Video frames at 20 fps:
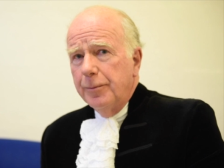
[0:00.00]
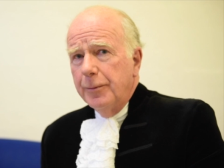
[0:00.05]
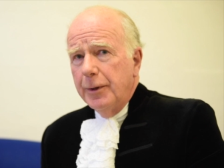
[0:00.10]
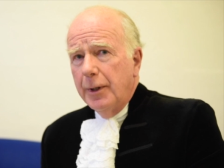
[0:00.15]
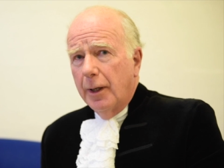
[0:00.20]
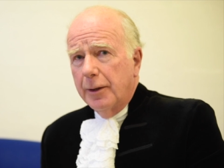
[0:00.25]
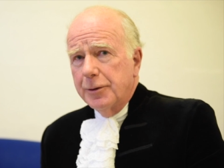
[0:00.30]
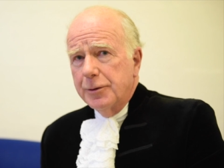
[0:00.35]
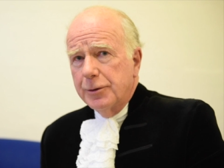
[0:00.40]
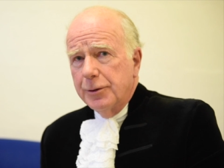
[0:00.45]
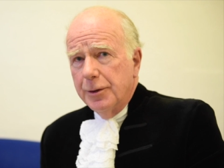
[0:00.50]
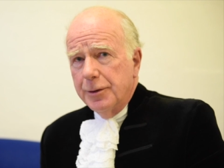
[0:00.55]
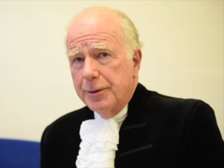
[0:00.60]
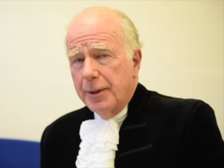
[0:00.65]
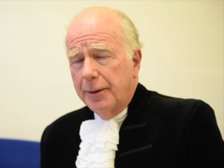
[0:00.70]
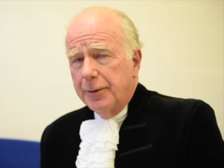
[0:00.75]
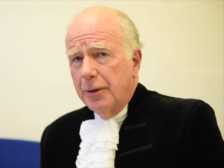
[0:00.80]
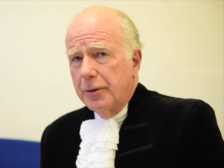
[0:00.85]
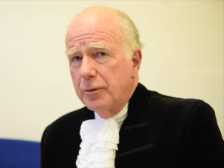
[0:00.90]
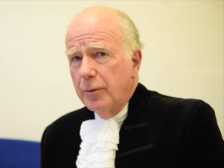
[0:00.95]
youngsters
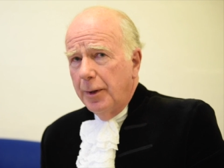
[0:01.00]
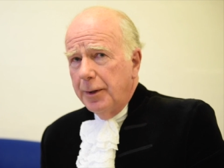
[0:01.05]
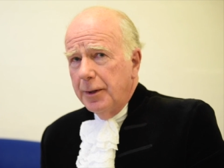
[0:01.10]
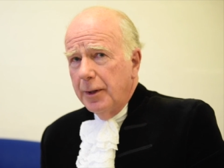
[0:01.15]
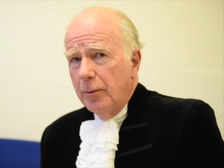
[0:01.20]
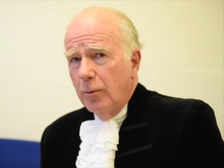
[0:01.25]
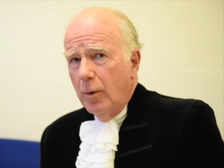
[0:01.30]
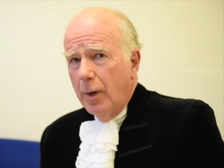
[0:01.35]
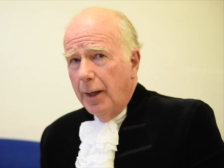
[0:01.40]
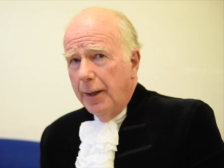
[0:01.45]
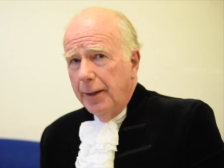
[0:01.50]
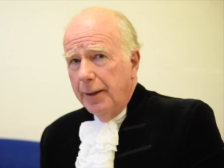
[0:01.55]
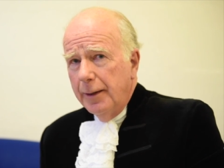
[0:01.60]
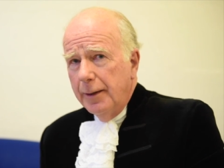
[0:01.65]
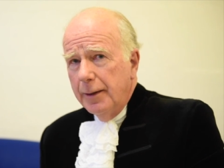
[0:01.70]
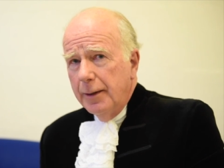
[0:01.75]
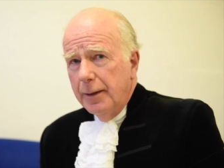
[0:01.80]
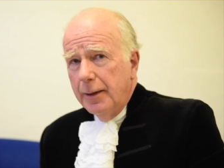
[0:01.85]
under 21